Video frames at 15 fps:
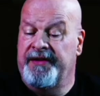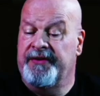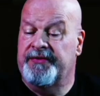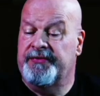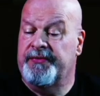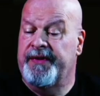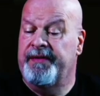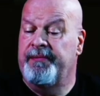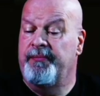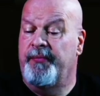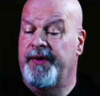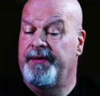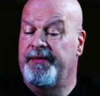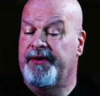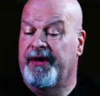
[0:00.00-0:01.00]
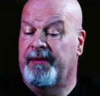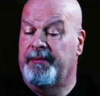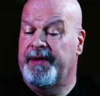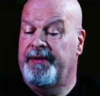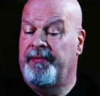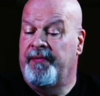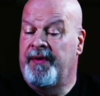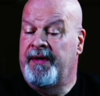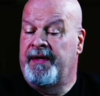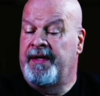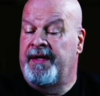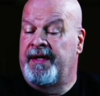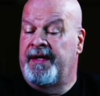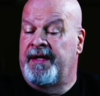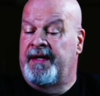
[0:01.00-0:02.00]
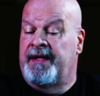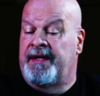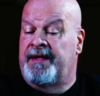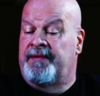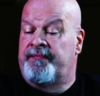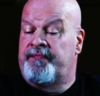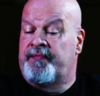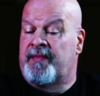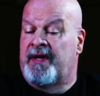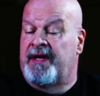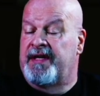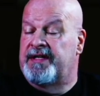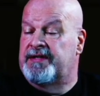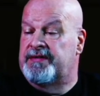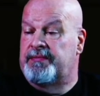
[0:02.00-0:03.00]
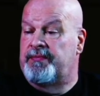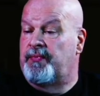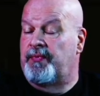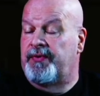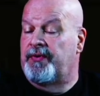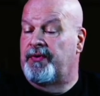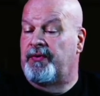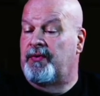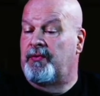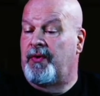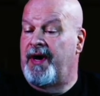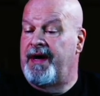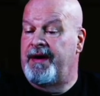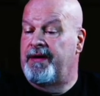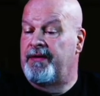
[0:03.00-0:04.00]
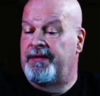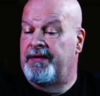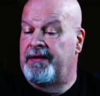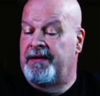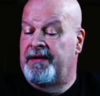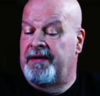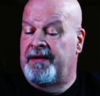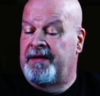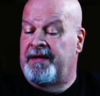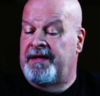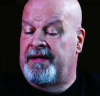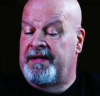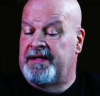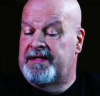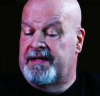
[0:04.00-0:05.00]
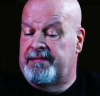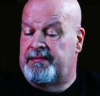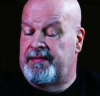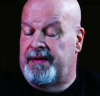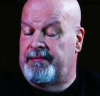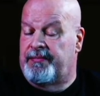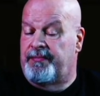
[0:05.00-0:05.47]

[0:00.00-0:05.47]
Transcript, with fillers: And this one gentleman, he said, "Oh, why?" He said,